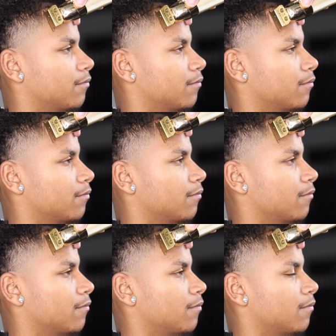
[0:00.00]

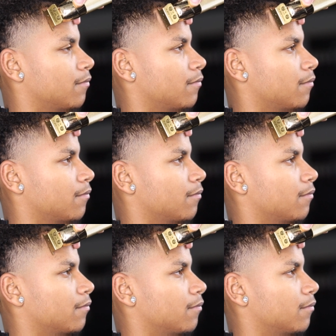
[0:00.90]

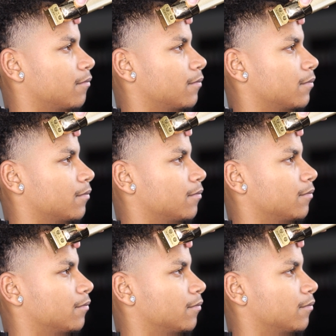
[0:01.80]

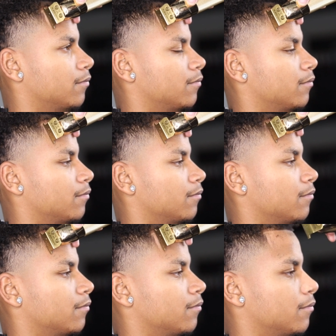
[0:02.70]

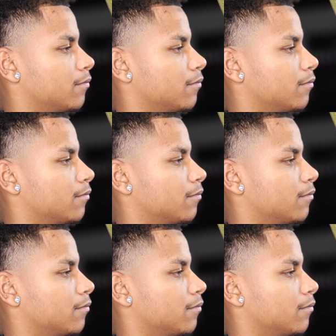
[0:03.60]
(no one is talking)